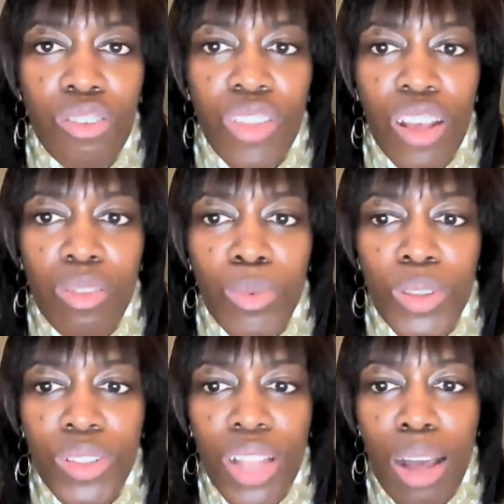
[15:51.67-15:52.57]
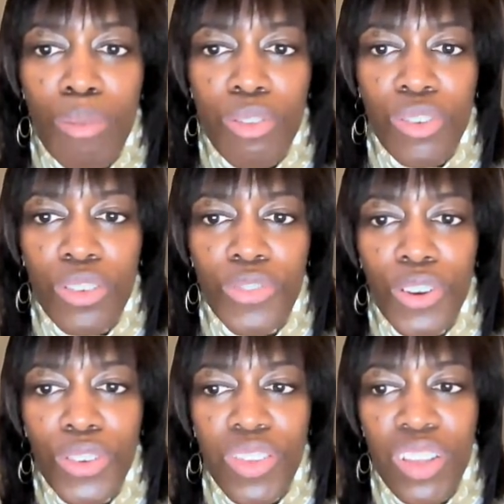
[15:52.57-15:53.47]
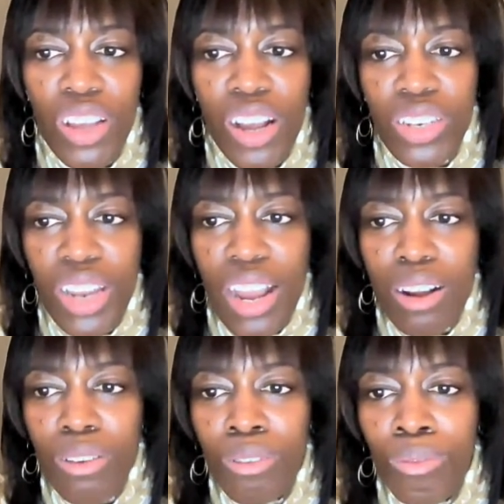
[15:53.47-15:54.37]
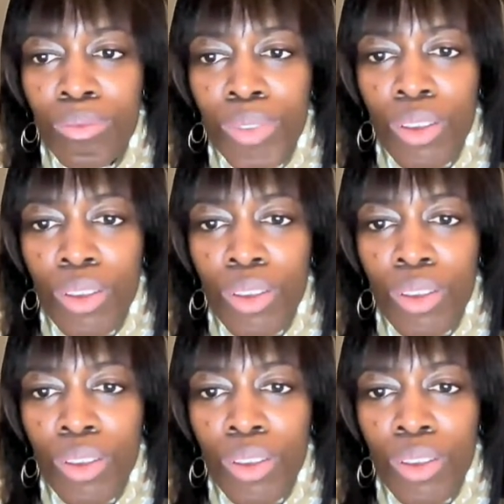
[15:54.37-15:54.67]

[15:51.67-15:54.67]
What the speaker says: And so that's what the lab is sort of focusing on now.